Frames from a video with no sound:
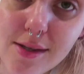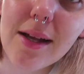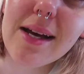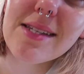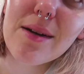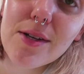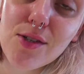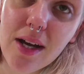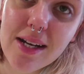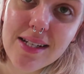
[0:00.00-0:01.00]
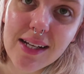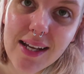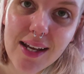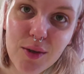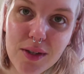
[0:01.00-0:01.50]
So last night we tried a
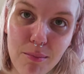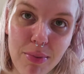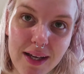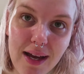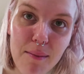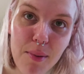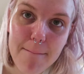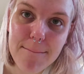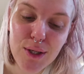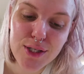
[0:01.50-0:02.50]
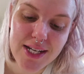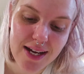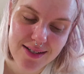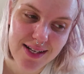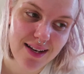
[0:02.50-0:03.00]
technique called the pick up, put
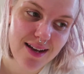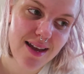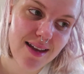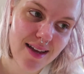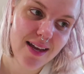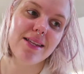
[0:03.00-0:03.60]
down technique.